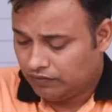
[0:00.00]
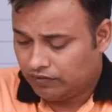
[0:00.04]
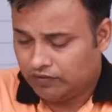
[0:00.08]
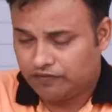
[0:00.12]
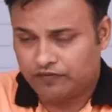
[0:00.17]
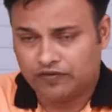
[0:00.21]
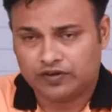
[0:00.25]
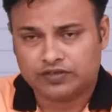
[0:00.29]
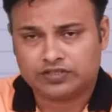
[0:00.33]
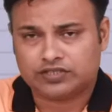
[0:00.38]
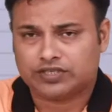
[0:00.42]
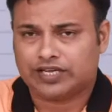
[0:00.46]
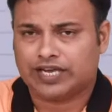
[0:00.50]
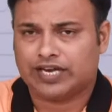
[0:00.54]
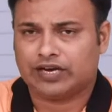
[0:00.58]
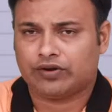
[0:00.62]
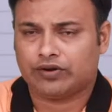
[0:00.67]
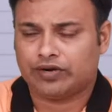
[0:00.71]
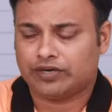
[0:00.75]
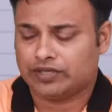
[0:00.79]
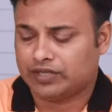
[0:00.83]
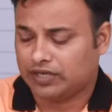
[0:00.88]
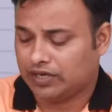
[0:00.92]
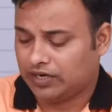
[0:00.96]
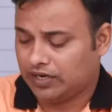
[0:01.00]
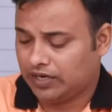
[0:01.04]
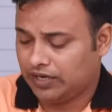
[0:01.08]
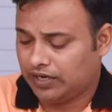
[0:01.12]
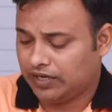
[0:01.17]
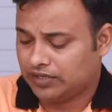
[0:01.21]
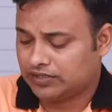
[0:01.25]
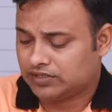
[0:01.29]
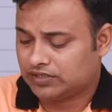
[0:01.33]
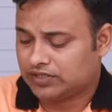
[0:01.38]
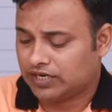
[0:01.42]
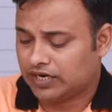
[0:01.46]
We will first calculate the
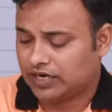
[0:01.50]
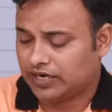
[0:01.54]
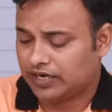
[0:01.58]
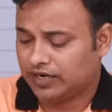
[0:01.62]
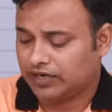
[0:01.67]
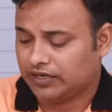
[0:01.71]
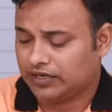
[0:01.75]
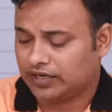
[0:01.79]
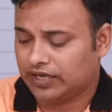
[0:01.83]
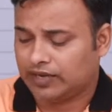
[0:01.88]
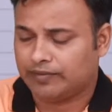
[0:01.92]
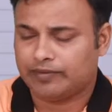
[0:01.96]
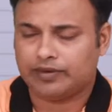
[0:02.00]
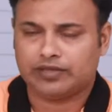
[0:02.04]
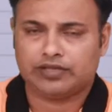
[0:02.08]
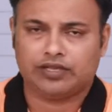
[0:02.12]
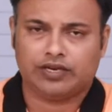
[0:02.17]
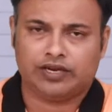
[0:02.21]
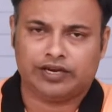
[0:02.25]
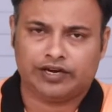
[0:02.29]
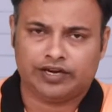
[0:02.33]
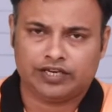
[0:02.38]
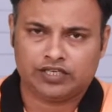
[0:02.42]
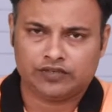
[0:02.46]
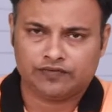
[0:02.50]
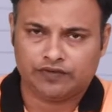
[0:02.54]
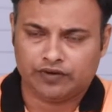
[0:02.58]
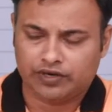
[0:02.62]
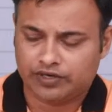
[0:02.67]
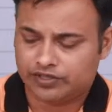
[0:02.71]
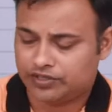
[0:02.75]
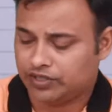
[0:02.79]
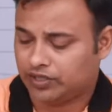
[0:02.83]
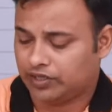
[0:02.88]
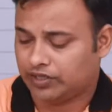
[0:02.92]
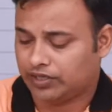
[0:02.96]
earliest starting time and the latest
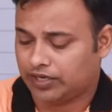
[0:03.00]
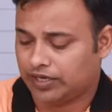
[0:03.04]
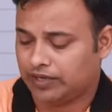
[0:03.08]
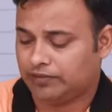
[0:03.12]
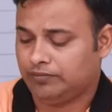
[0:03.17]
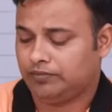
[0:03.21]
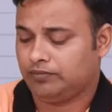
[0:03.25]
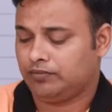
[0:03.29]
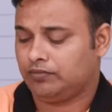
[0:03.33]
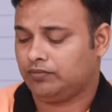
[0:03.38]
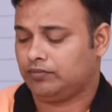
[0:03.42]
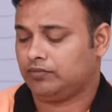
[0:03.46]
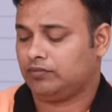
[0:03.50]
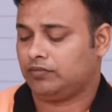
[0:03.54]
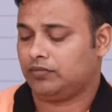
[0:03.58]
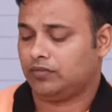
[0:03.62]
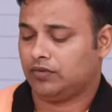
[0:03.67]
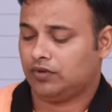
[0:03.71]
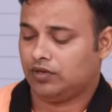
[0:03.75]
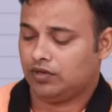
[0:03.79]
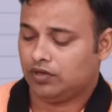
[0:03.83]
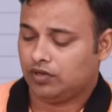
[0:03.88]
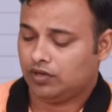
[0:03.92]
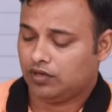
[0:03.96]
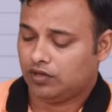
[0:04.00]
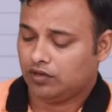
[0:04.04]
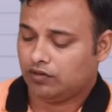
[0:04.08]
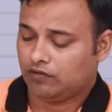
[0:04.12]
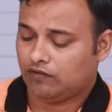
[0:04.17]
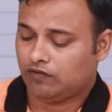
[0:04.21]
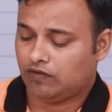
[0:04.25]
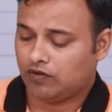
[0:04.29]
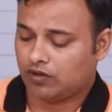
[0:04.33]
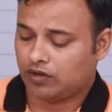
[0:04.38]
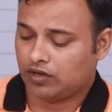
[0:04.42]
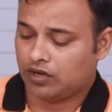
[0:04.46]
finishing time.
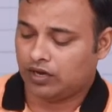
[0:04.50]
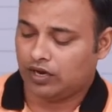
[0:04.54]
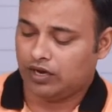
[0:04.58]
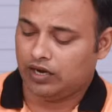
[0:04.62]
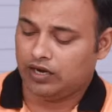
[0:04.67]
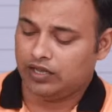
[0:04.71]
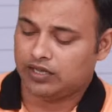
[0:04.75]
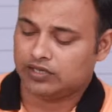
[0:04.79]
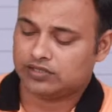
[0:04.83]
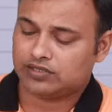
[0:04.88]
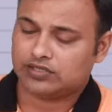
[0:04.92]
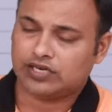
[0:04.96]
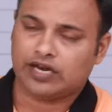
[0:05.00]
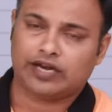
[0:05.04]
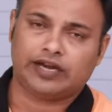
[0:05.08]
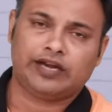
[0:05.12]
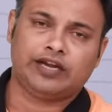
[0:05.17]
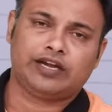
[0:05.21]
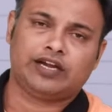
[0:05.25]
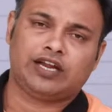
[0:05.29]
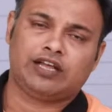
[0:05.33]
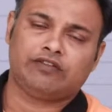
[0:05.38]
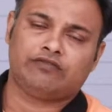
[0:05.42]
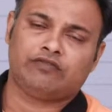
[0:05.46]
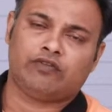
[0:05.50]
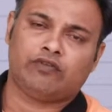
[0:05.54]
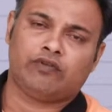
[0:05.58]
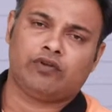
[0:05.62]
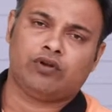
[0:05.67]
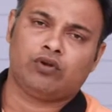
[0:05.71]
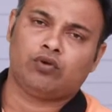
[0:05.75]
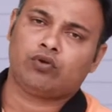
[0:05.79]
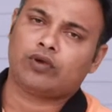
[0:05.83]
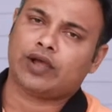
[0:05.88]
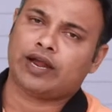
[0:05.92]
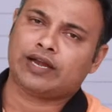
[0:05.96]
For earliest starting time, we
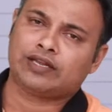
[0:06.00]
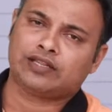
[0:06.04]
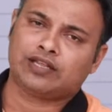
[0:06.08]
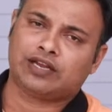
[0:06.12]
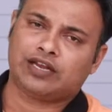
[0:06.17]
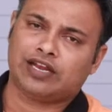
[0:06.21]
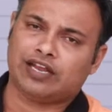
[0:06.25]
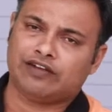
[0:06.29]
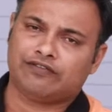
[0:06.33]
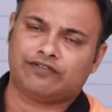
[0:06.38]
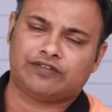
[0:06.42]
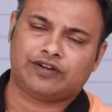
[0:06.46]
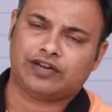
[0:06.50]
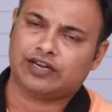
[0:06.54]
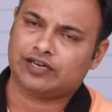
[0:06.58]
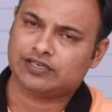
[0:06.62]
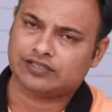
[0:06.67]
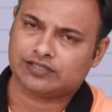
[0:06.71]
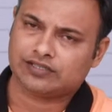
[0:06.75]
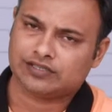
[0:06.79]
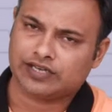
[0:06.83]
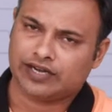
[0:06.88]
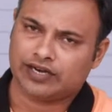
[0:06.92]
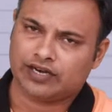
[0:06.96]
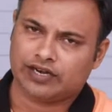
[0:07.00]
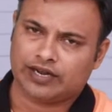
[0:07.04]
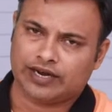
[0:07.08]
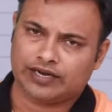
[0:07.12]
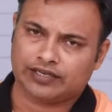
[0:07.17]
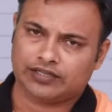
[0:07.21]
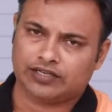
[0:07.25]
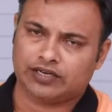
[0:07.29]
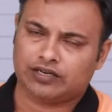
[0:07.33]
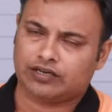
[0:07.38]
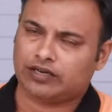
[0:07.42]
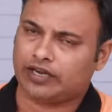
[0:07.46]
will look at the left hand side
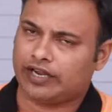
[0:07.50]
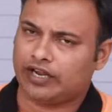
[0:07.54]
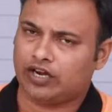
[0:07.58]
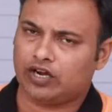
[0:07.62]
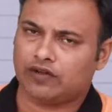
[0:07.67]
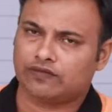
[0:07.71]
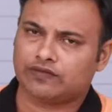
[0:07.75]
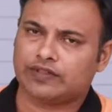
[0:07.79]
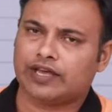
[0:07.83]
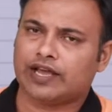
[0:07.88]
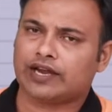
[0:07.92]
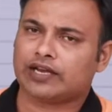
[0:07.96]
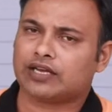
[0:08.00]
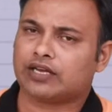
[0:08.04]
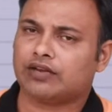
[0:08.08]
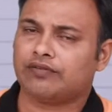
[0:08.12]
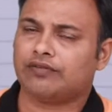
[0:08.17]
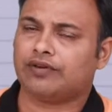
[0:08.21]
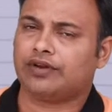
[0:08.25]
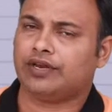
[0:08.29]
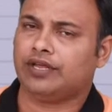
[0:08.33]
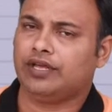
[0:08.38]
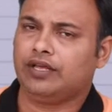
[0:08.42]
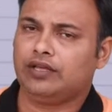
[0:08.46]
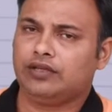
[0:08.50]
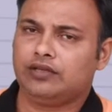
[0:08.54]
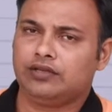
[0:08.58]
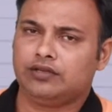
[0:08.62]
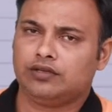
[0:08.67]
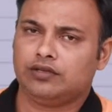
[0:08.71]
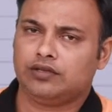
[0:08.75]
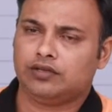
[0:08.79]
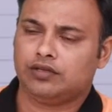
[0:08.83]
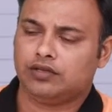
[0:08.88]
at the tail of the activity.